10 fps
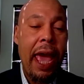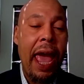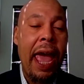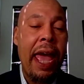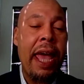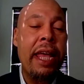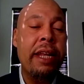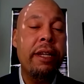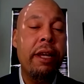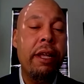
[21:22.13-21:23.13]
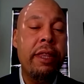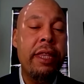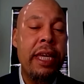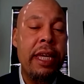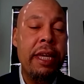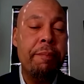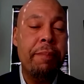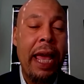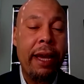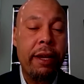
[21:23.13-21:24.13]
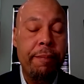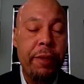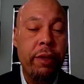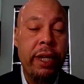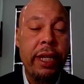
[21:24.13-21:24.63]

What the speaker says: and the Black community.